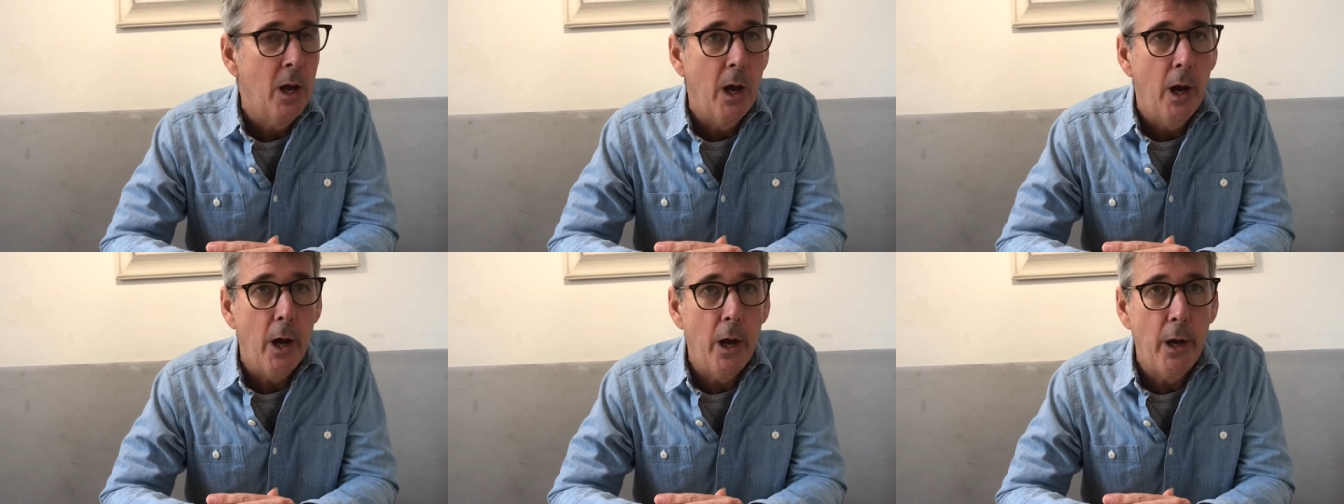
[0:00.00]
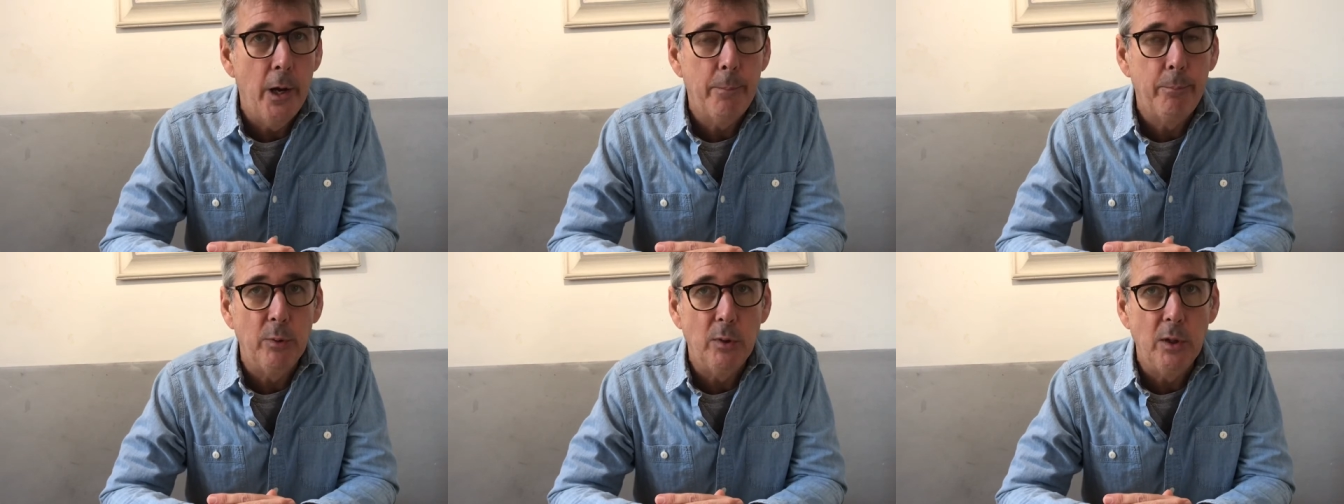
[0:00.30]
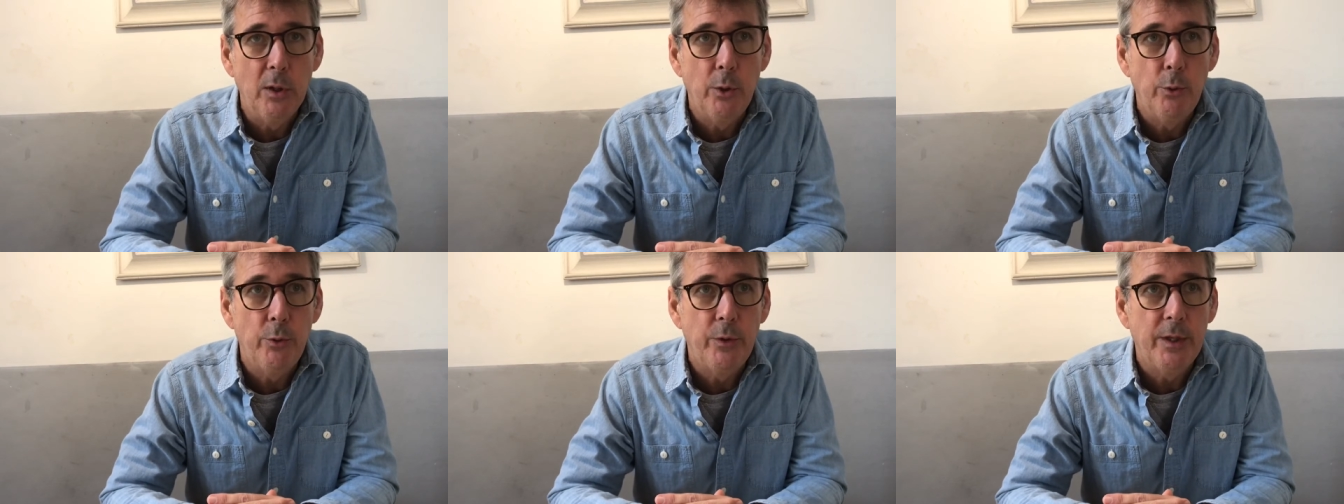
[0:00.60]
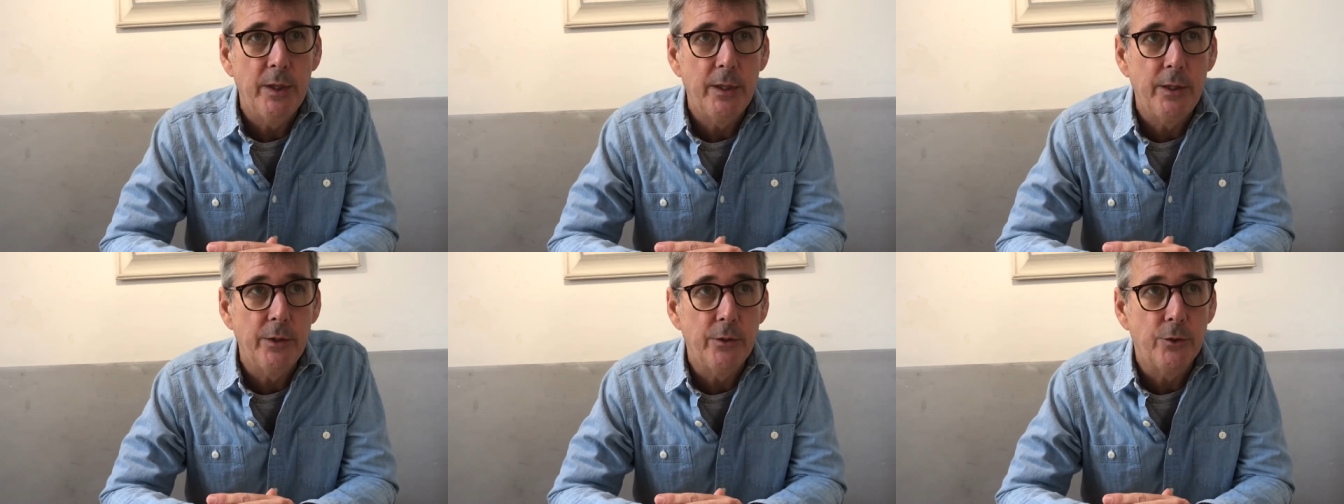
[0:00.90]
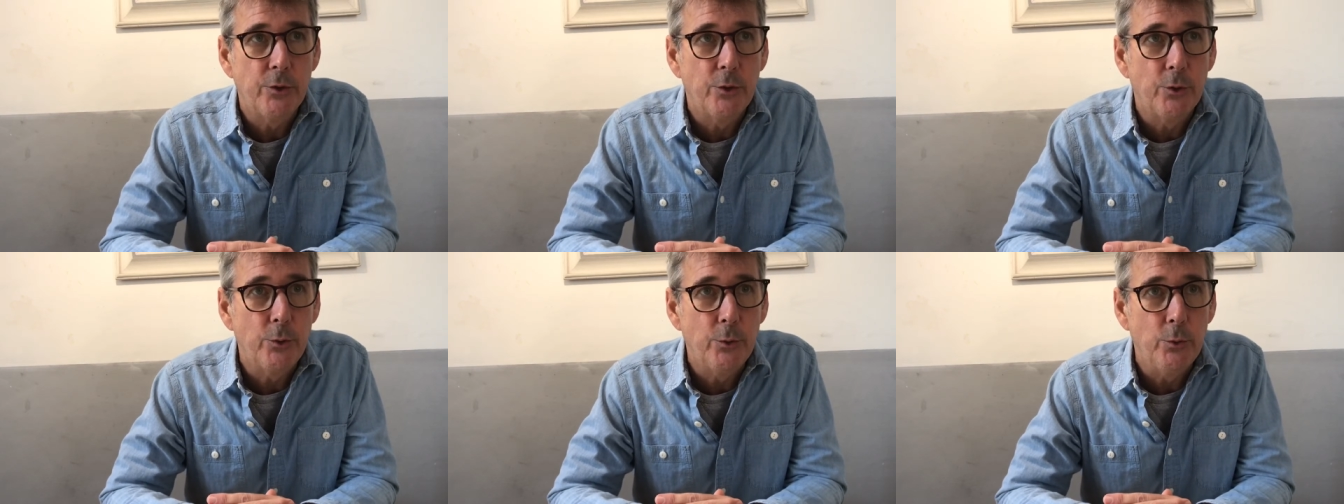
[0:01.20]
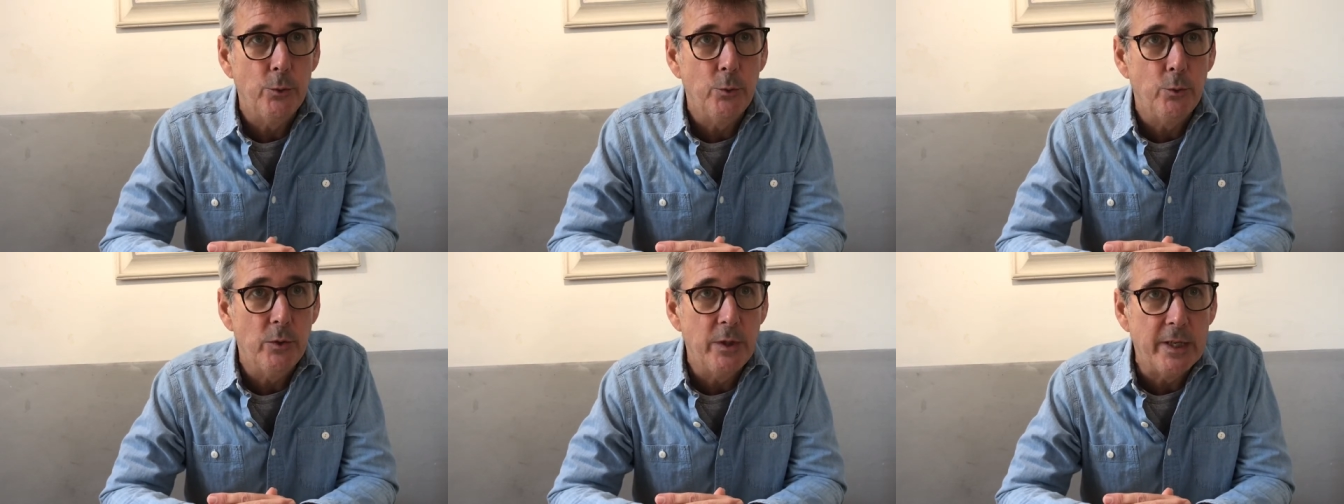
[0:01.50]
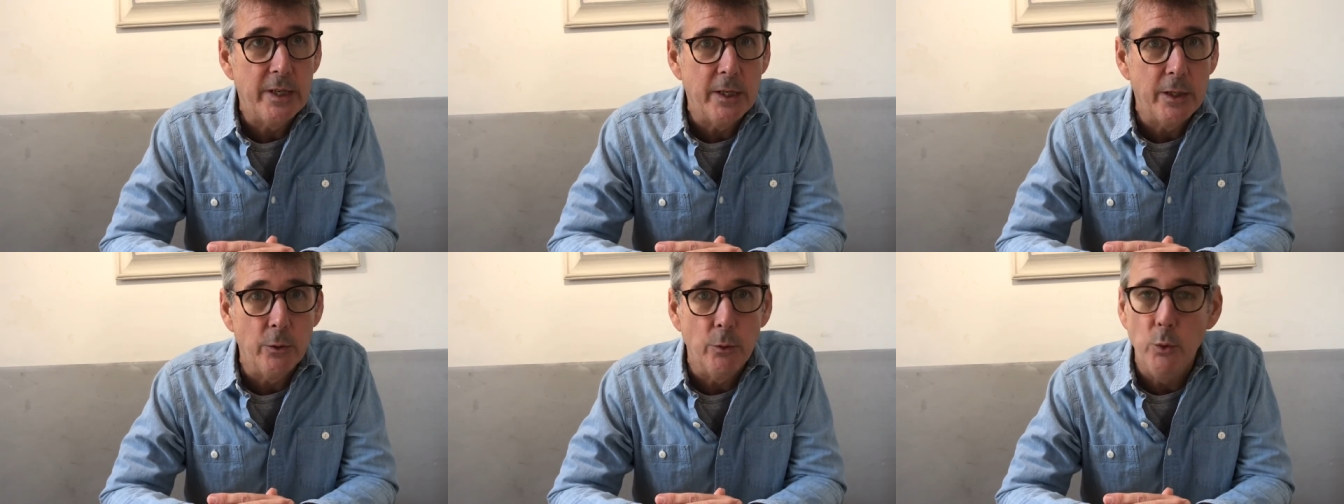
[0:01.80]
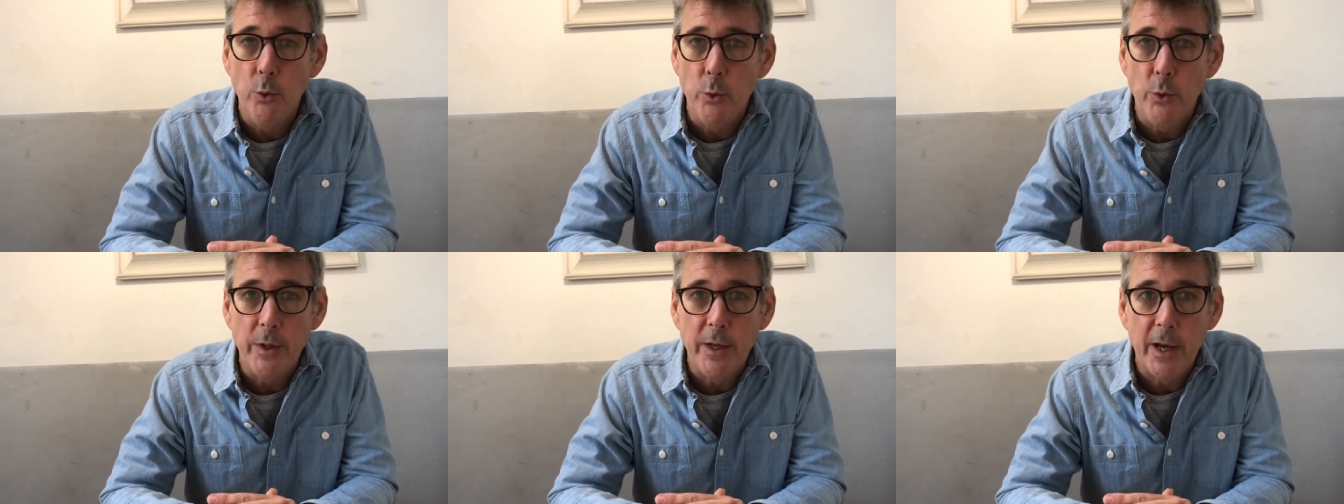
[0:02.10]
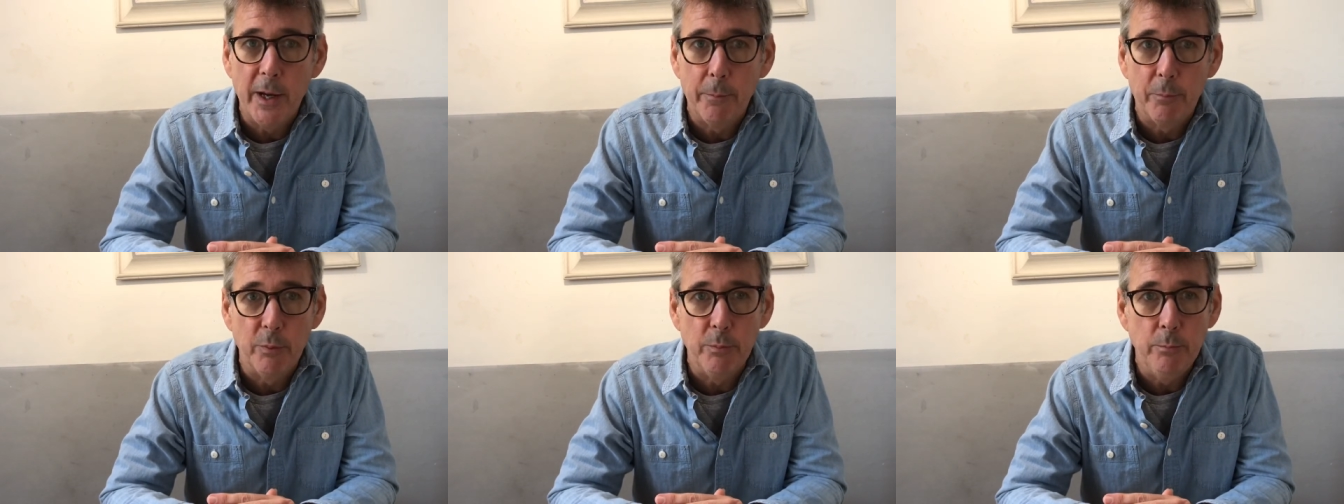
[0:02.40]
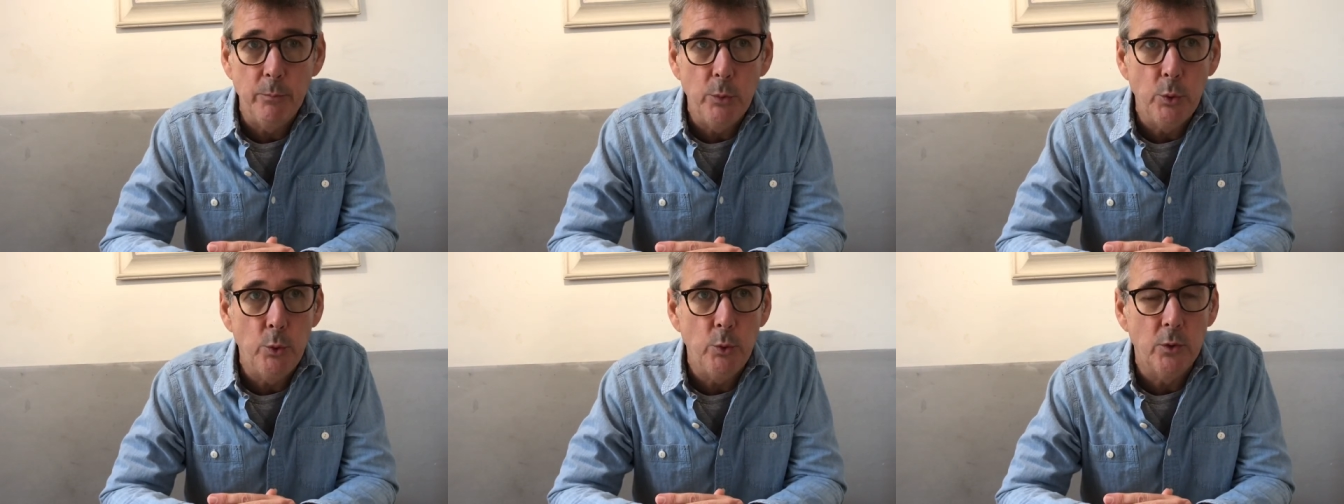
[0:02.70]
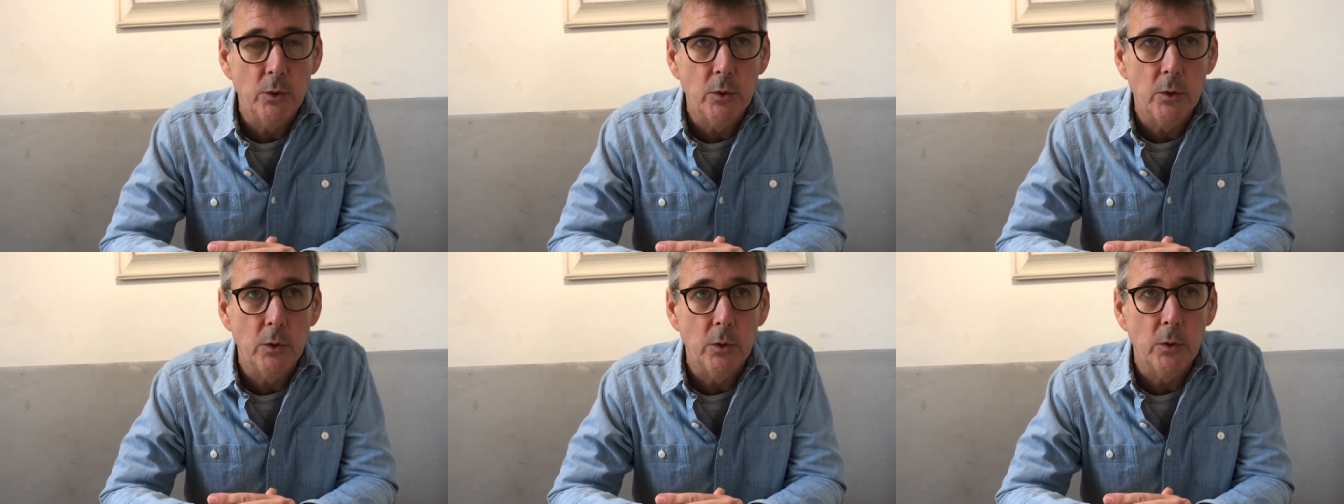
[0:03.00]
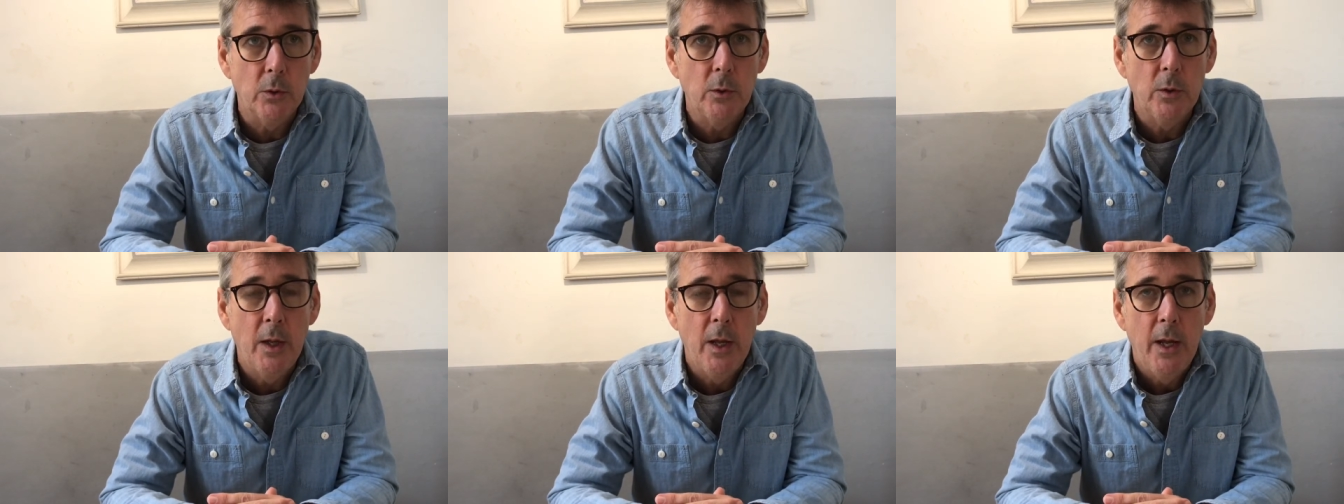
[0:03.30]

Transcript: uploaded to the UYEP Moodle